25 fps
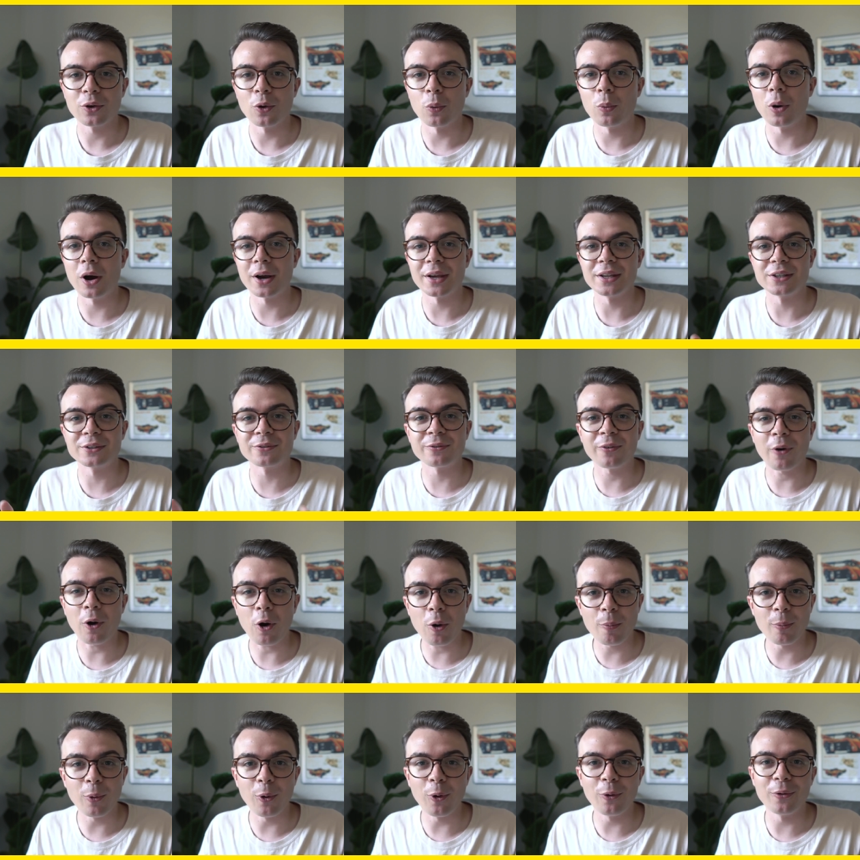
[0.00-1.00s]
Your work is
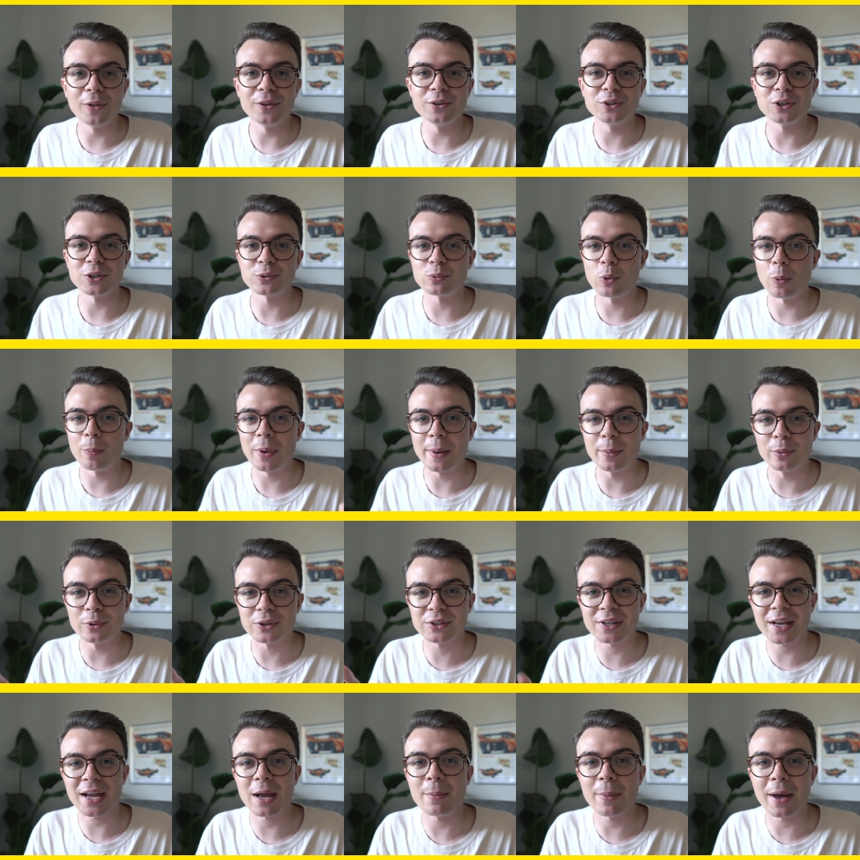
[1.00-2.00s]
far more than just what people
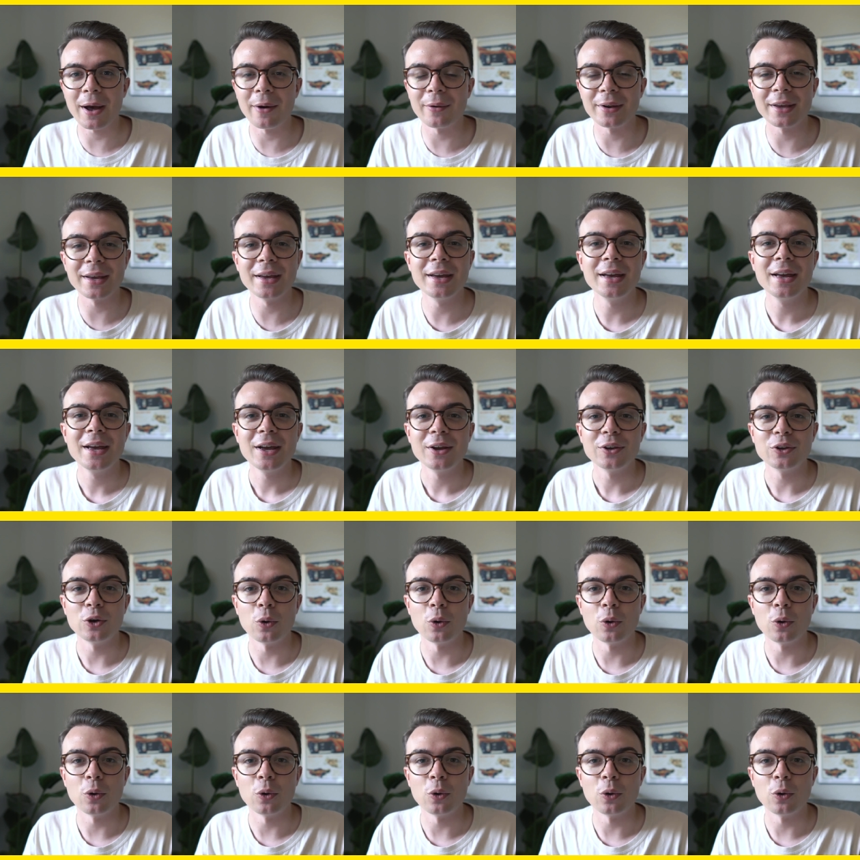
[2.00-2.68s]
say about it.